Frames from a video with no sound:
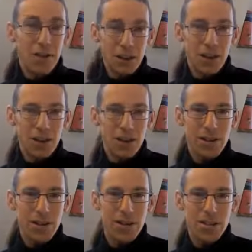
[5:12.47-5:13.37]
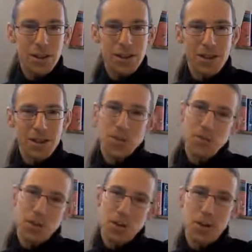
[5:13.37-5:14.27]
If you're interested, Mr
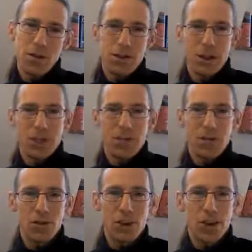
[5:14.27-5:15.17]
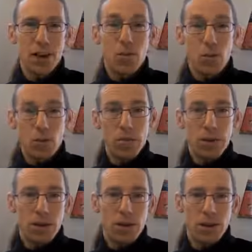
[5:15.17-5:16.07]
Darkbloom, go over and have a look at
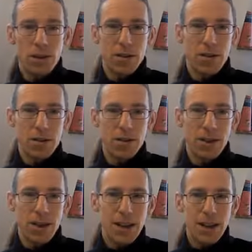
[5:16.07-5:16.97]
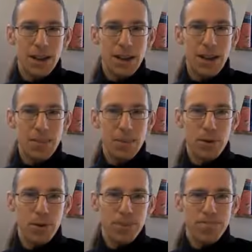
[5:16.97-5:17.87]
what we've been trying to do in
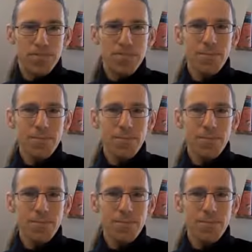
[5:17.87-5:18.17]
Hamburg,